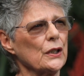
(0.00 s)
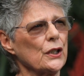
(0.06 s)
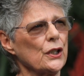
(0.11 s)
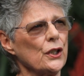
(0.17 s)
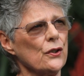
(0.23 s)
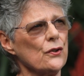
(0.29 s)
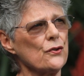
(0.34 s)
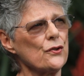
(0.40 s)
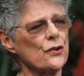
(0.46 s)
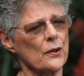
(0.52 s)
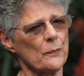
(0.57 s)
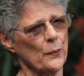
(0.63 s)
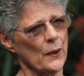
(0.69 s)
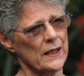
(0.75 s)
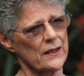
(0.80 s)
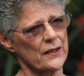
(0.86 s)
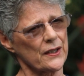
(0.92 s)
accuse the
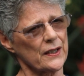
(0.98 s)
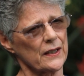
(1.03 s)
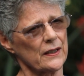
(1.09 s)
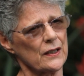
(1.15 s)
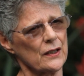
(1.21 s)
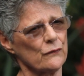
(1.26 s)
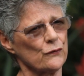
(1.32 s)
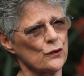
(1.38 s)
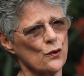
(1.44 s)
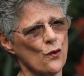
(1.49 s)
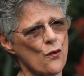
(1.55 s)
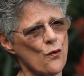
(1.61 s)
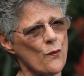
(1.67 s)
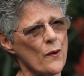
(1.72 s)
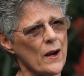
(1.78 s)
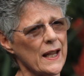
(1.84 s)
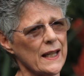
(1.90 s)
president of
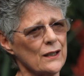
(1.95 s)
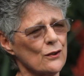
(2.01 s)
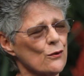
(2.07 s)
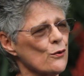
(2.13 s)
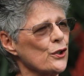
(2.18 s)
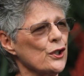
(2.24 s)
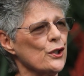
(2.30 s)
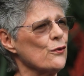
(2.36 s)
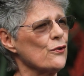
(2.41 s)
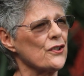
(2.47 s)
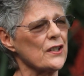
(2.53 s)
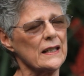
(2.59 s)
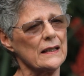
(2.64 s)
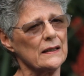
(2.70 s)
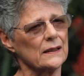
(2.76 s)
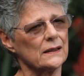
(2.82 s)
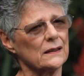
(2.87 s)
Norway or New
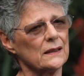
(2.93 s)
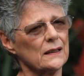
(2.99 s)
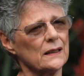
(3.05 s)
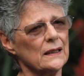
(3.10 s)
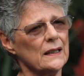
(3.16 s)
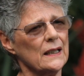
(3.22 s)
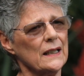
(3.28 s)
Zealand